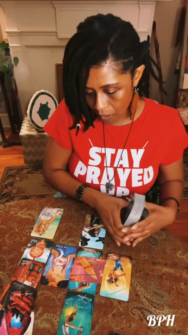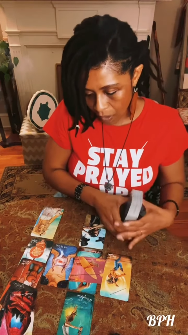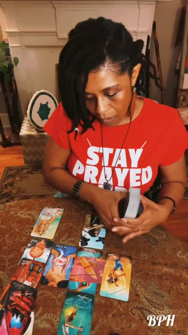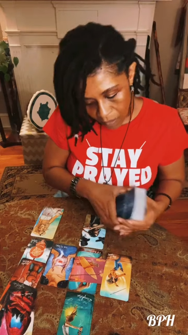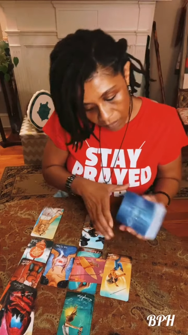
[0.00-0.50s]

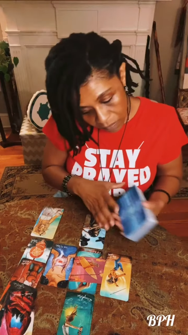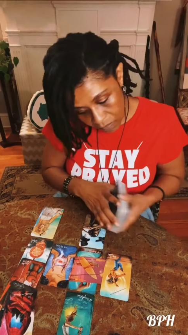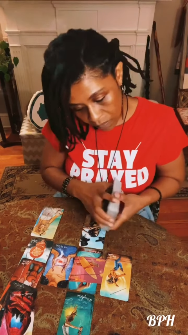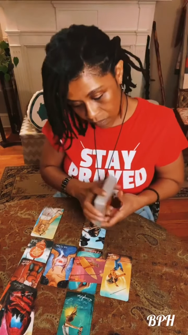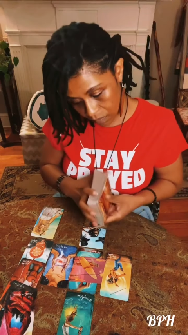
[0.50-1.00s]

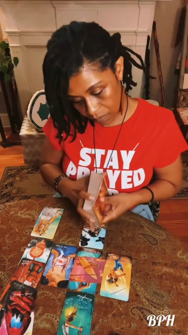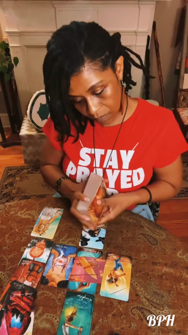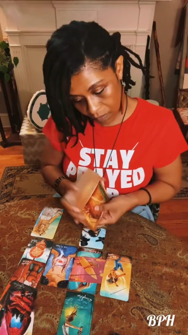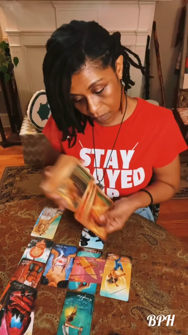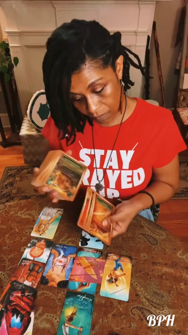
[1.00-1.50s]

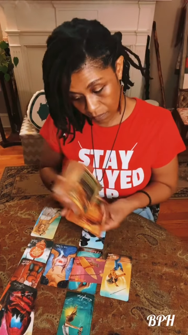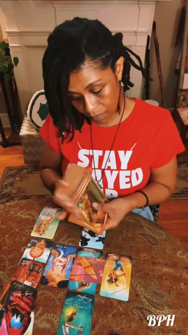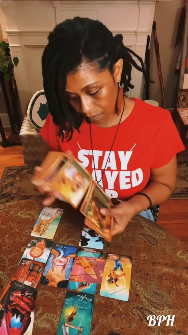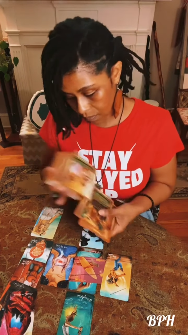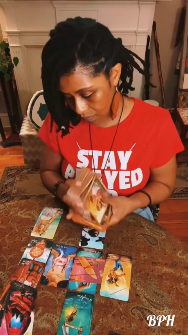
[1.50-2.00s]

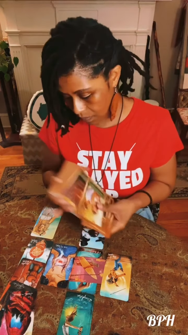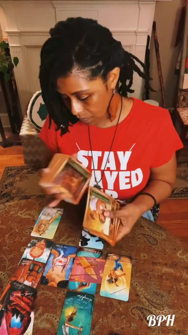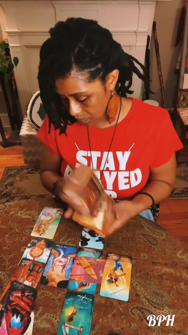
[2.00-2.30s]
Nothing is said.